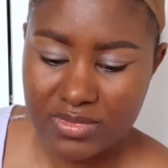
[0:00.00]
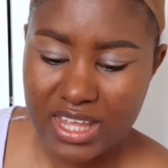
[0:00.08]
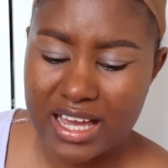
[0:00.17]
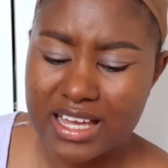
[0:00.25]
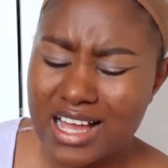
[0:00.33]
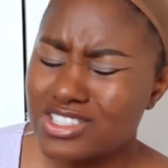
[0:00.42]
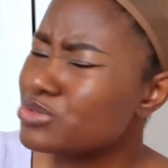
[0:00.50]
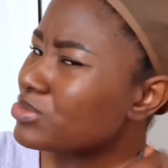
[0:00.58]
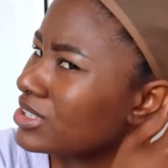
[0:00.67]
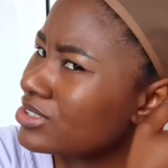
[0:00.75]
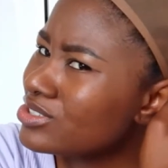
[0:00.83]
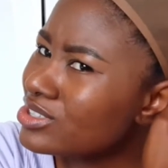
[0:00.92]
It has to
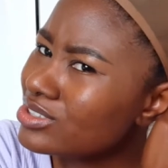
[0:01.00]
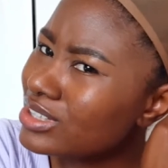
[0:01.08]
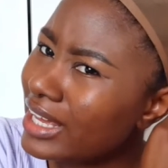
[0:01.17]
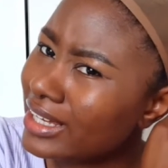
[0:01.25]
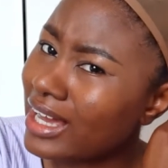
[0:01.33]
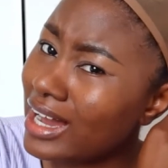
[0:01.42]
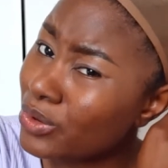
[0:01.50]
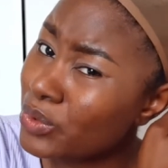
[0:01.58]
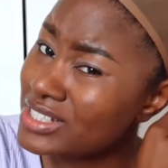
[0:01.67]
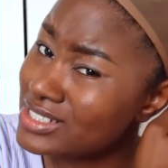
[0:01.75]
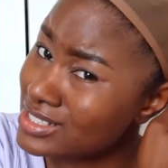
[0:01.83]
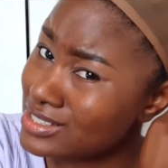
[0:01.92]
be like
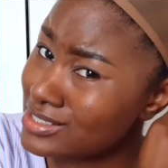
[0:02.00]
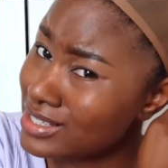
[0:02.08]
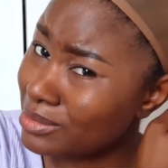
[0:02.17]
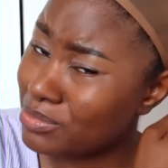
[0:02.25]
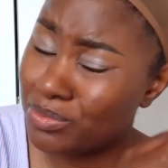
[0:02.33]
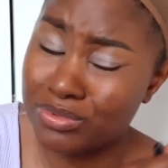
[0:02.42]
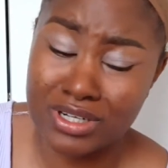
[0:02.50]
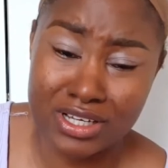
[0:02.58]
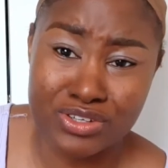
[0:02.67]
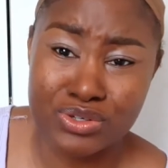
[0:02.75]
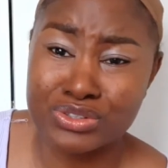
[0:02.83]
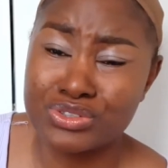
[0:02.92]
acquaintances, like people
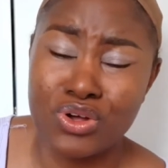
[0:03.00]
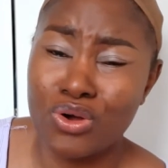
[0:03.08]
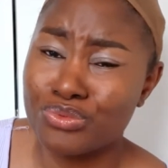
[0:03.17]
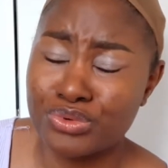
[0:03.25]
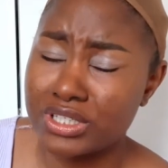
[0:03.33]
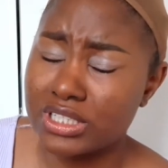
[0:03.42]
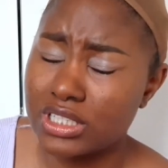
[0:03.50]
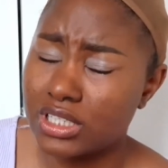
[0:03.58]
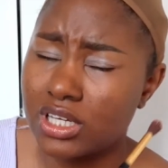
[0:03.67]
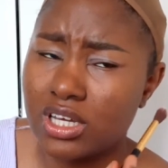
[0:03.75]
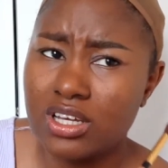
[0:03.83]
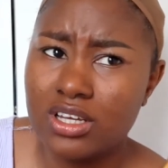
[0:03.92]
that you're not
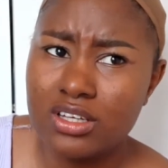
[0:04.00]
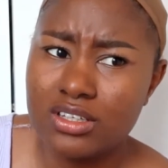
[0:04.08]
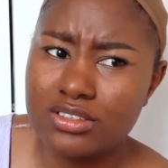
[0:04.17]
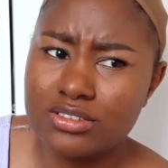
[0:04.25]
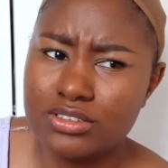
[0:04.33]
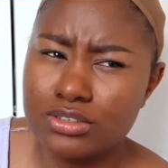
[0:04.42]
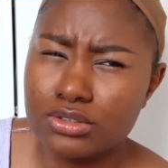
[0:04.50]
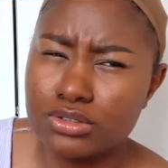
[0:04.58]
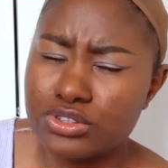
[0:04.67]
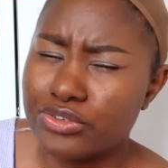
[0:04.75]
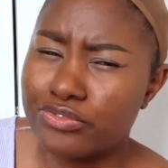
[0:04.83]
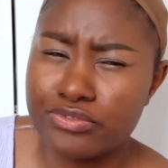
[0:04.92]
really
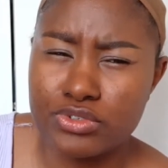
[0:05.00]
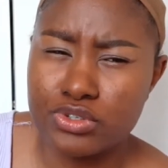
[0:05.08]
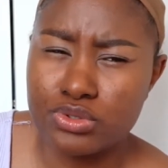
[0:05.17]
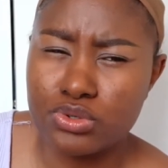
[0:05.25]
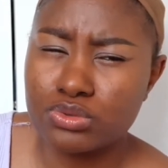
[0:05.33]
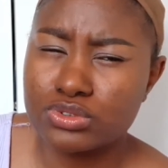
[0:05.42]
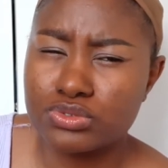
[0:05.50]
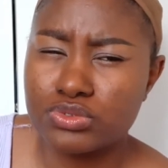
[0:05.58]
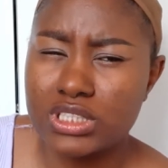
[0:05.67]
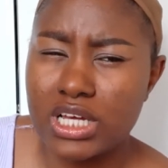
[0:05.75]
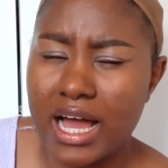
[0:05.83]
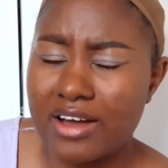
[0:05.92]
you don't
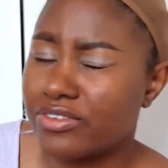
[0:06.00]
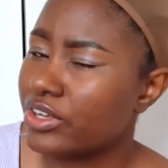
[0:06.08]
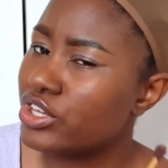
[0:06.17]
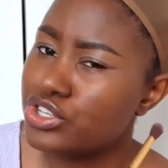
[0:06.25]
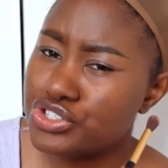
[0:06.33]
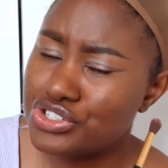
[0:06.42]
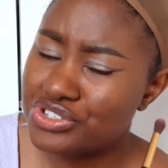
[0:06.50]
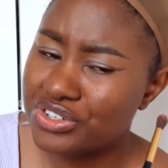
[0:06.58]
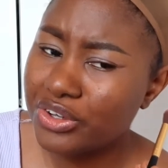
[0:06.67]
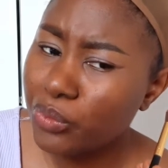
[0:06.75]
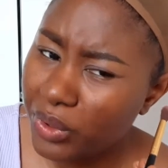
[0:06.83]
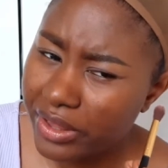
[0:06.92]
really have a
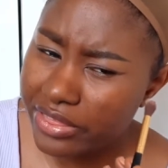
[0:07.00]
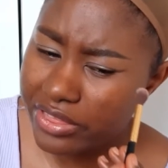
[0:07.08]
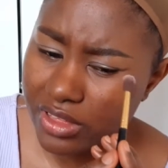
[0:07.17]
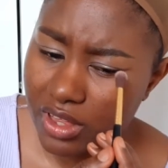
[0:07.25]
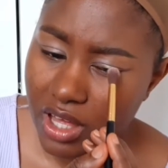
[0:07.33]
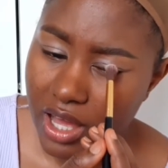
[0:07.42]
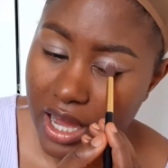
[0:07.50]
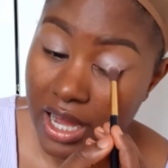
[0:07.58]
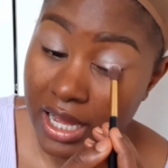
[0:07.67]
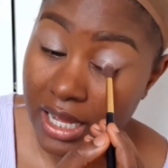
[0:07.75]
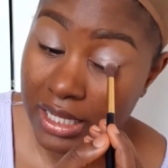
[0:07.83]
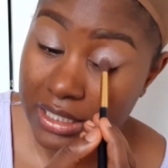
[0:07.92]
history with.
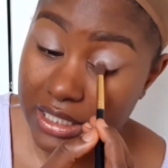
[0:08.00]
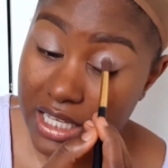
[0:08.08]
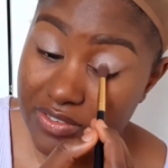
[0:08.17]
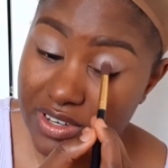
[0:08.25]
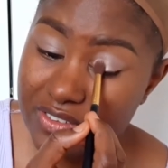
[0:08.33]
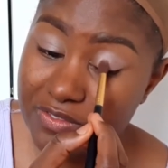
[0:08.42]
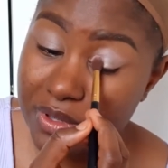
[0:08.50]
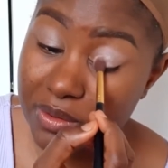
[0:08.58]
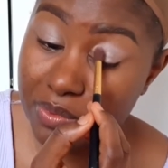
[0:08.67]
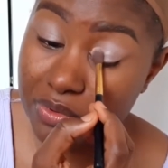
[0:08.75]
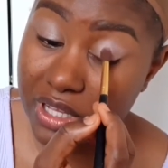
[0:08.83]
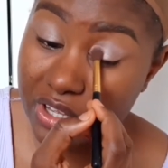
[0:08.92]
And even if
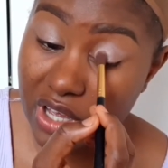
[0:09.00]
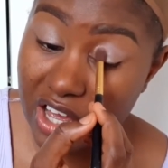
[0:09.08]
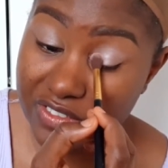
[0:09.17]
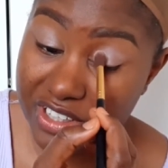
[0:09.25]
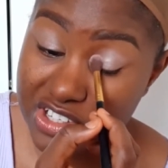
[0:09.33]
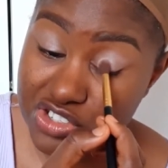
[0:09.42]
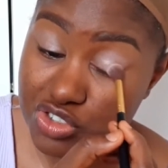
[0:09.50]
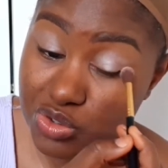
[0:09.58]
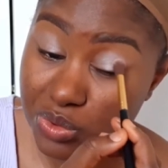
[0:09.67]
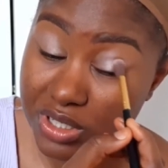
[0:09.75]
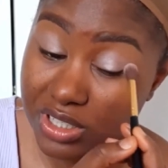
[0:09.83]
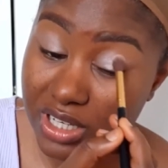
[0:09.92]
people that you have a
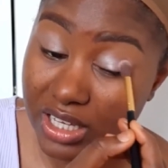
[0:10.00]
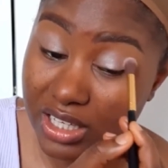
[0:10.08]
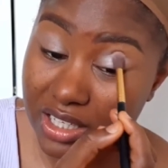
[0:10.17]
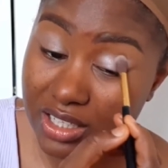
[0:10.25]
history with, like,